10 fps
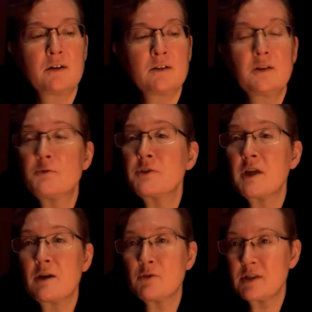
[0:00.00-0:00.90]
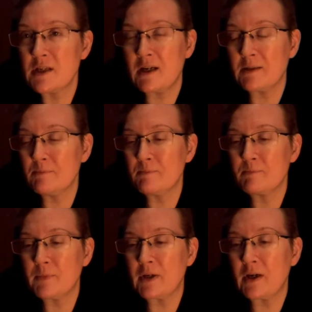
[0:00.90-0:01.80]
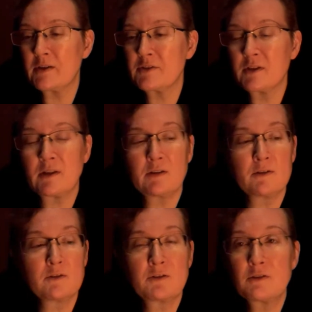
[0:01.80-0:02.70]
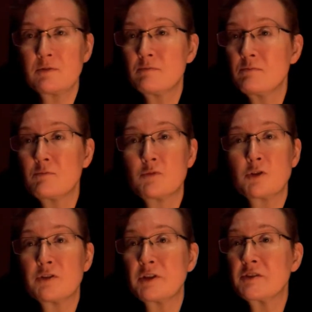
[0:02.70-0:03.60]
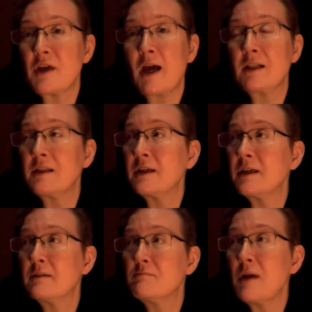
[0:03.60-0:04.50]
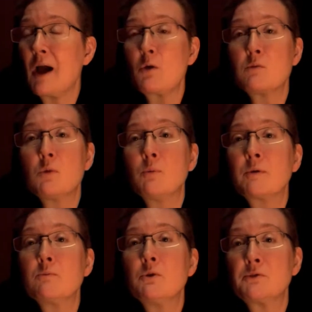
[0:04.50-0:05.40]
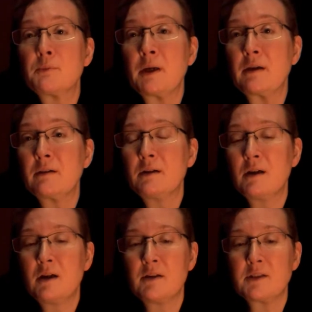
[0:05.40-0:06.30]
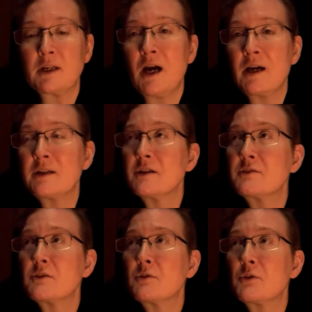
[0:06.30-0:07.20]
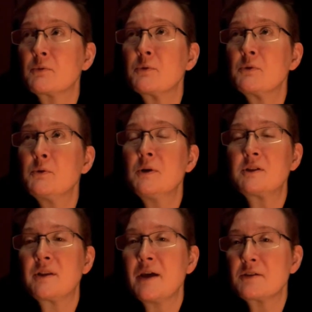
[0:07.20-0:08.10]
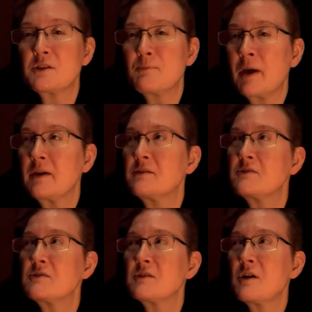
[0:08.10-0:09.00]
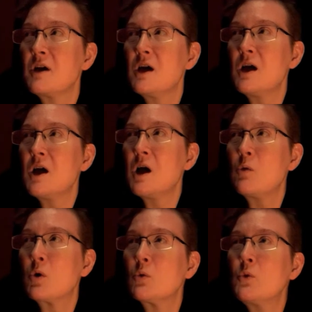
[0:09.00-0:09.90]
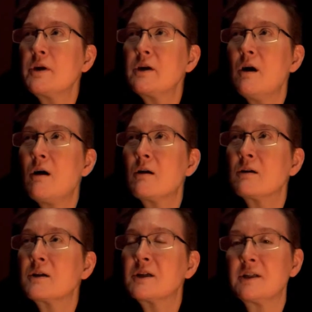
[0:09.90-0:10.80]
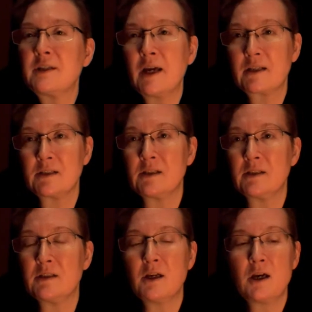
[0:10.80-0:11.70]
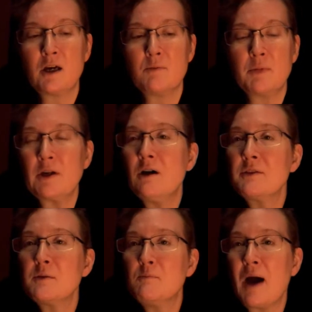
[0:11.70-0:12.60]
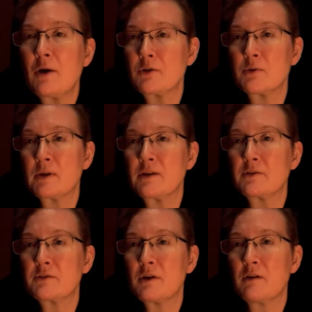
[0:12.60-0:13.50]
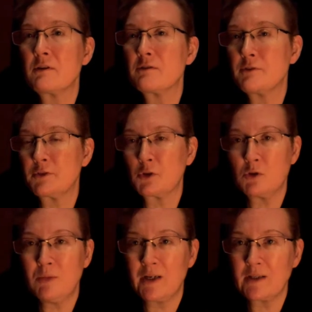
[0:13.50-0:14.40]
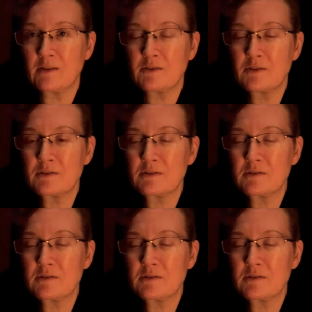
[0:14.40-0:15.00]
different every time because it is just exactly how the moment moves me to guide us through to that space where we are connected beyond the boundaries of our physical bodies.